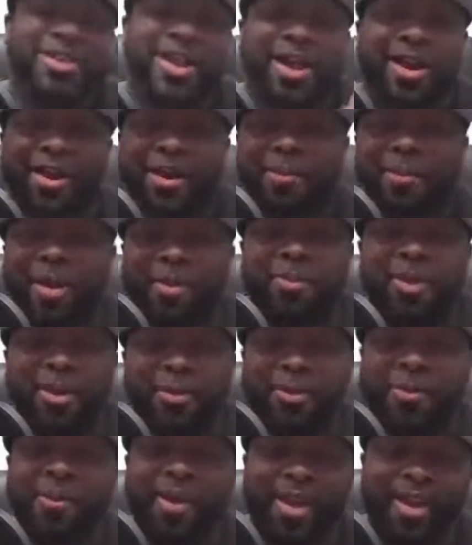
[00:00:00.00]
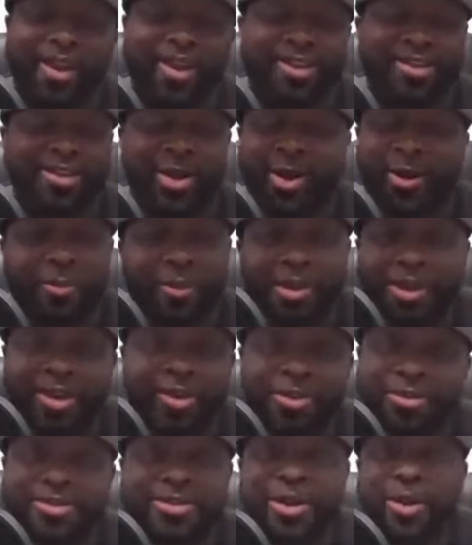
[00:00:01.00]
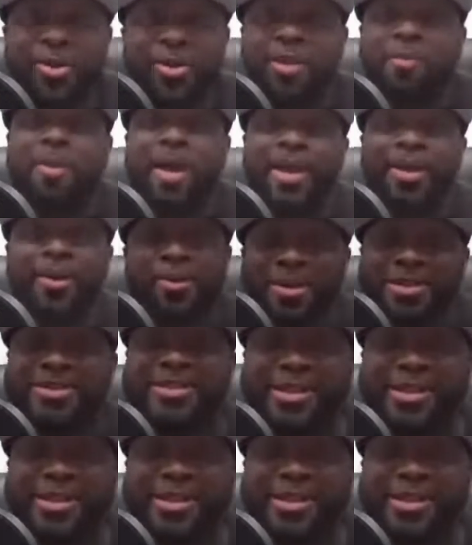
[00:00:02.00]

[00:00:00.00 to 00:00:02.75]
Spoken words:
Shout out to my people, man, that told me, "Yo, Snow, your mic